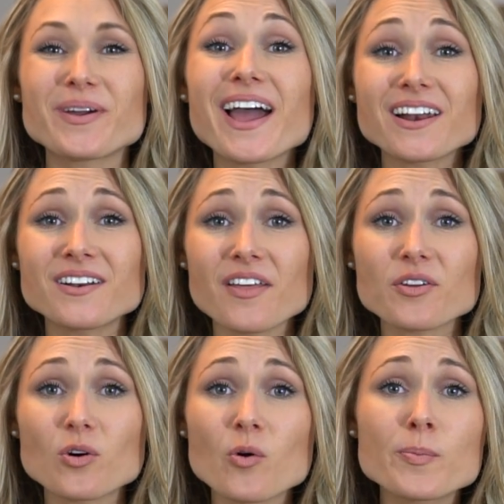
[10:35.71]
We had
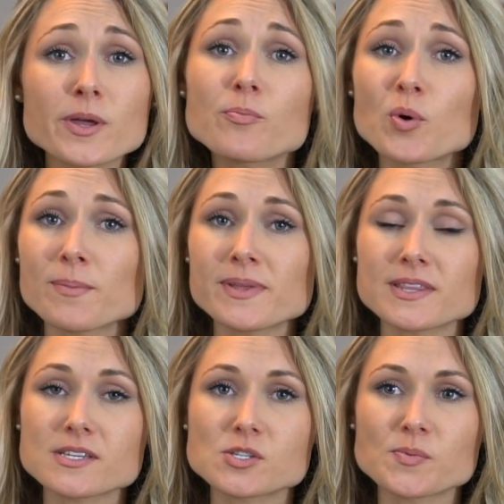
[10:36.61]
another OB appointment
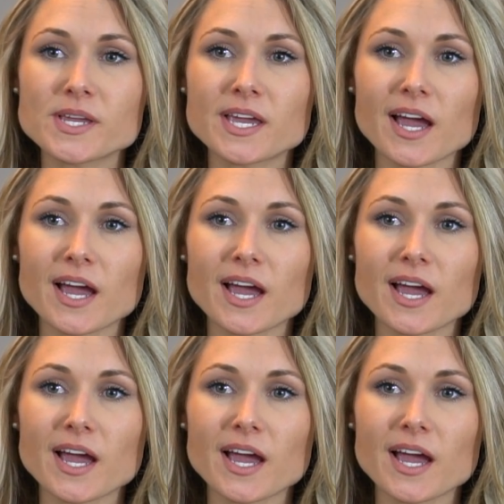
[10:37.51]
this week.